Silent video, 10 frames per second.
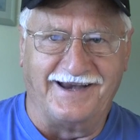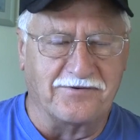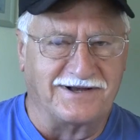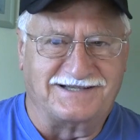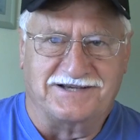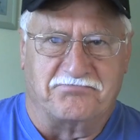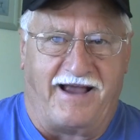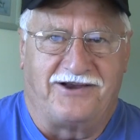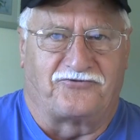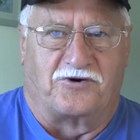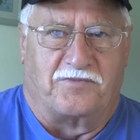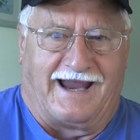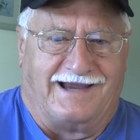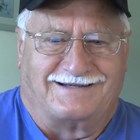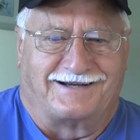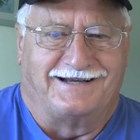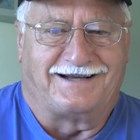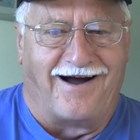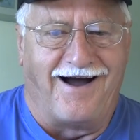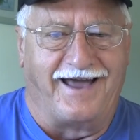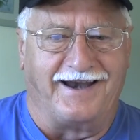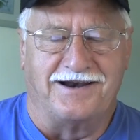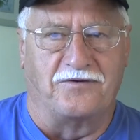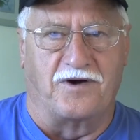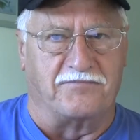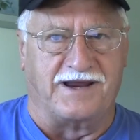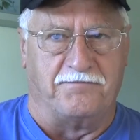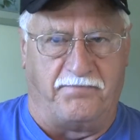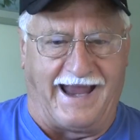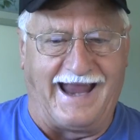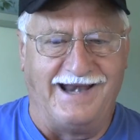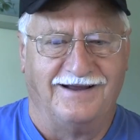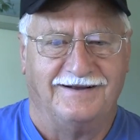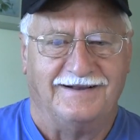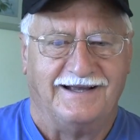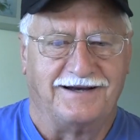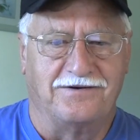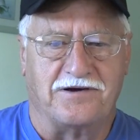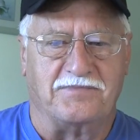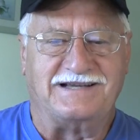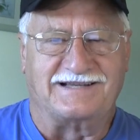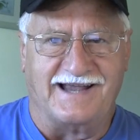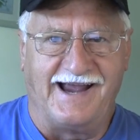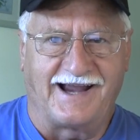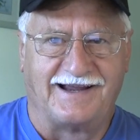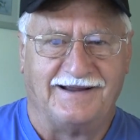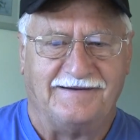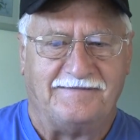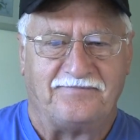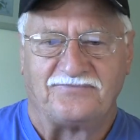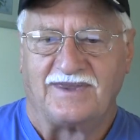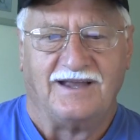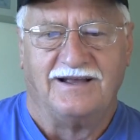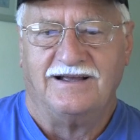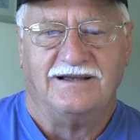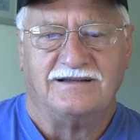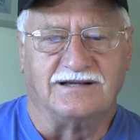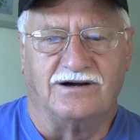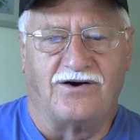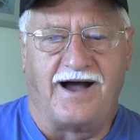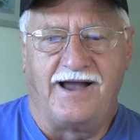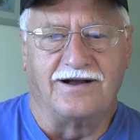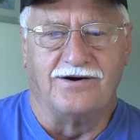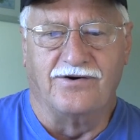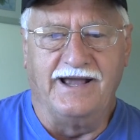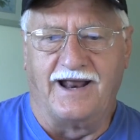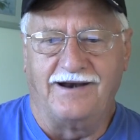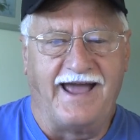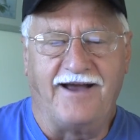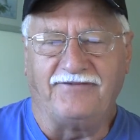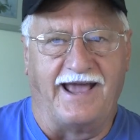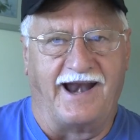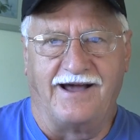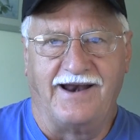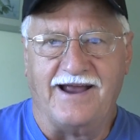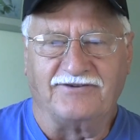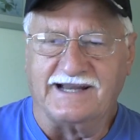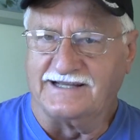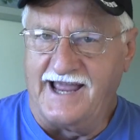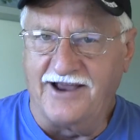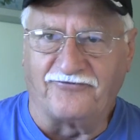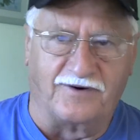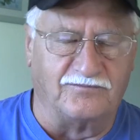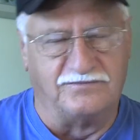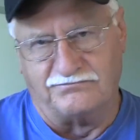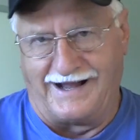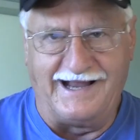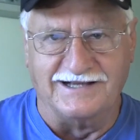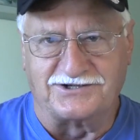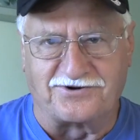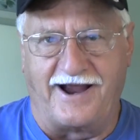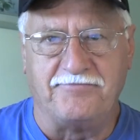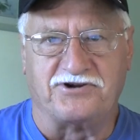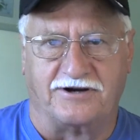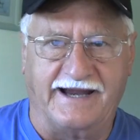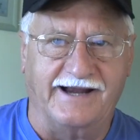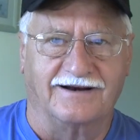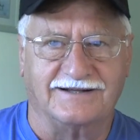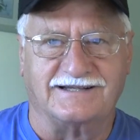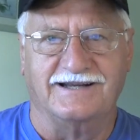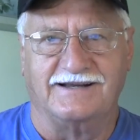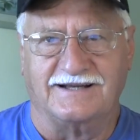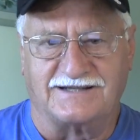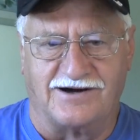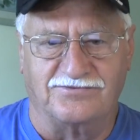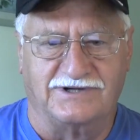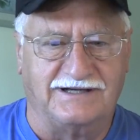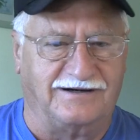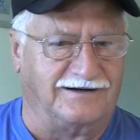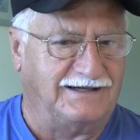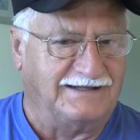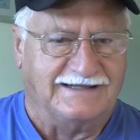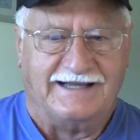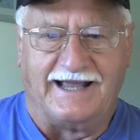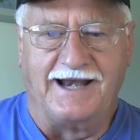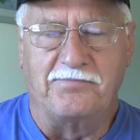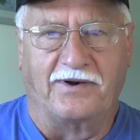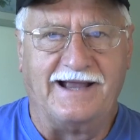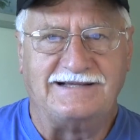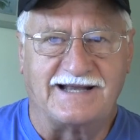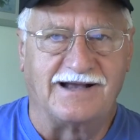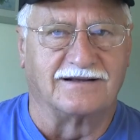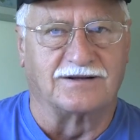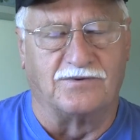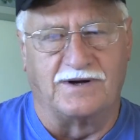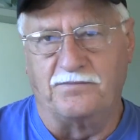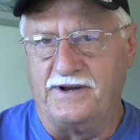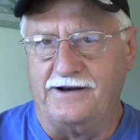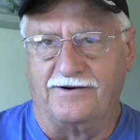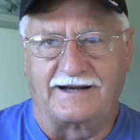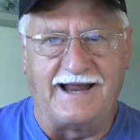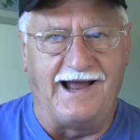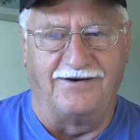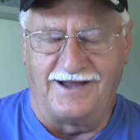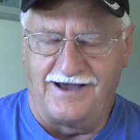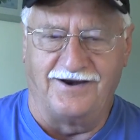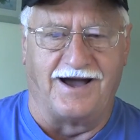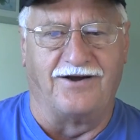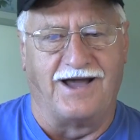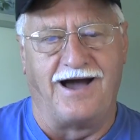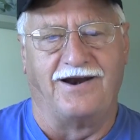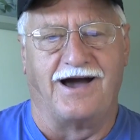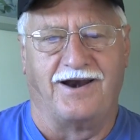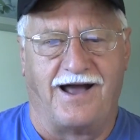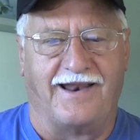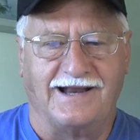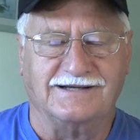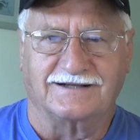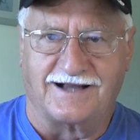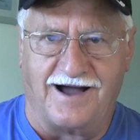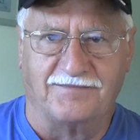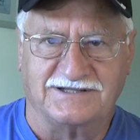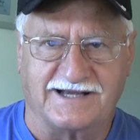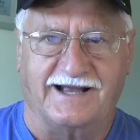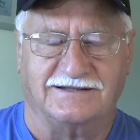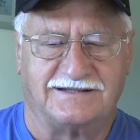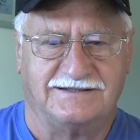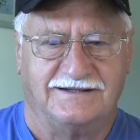He wants His best for me. He's a good God. He doesn't want me in pain. He doesn't want me sick. So I go in, I don't have to, and I don't have to get that from by his stripes you're healed, it's in the atonement or any place else, a 1 Peter account. No, no, no, no, no, that's just common sense.